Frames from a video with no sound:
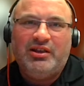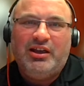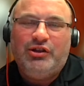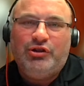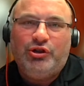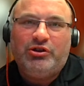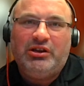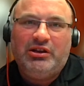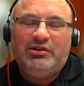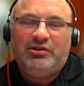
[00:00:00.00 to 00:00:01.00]
and
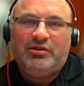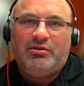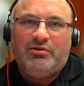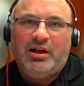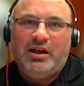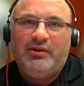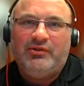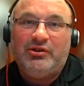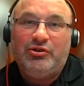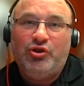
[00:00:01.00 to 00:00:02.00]
looking into their eyes
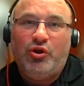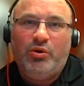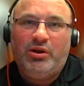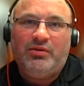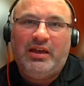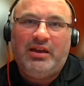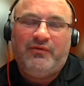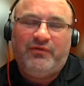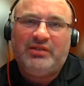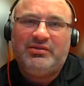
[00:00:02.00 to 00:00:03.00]
and knowing that
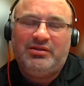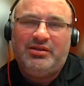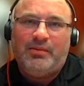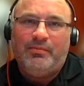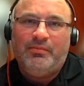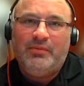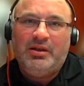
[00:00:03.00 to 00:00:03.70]
affected them.